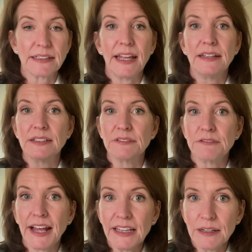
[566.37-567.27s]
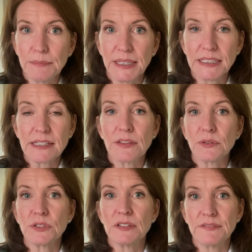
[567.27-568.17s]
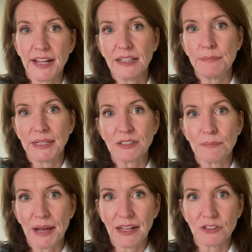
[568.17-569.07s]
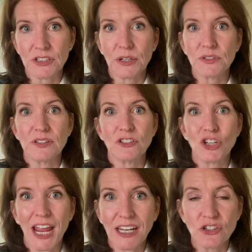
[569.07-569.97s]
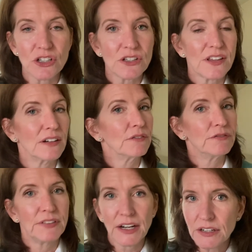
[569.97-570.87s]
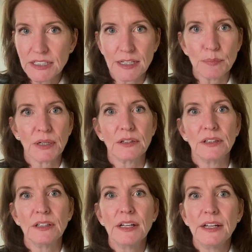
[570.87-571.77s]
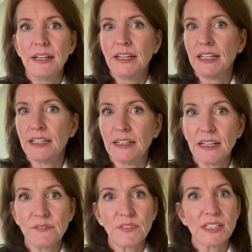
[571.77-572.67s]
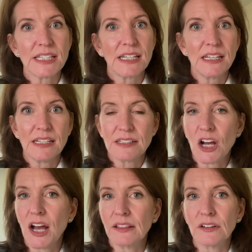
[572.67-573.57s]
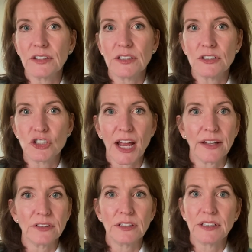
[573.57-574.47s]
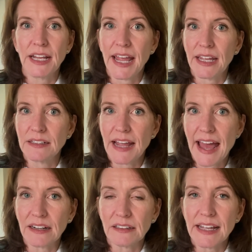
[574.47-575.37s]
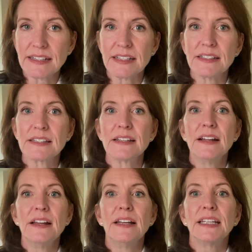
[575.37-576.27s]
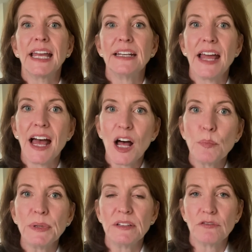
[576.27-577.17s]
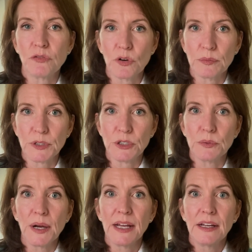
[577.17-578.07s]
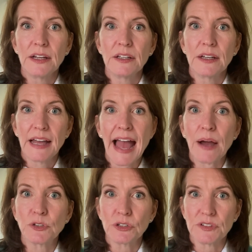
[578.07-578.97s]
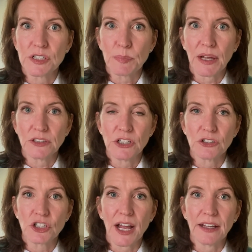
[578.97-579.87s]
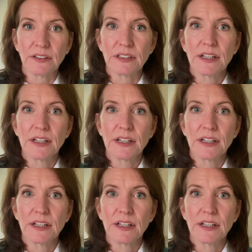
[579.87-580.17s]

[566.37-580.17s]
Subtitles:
and development, those developmental milestones, the changes that are very typical in infancy, toddlerhood, childhood, and adolescence can help inform you how to respond to your child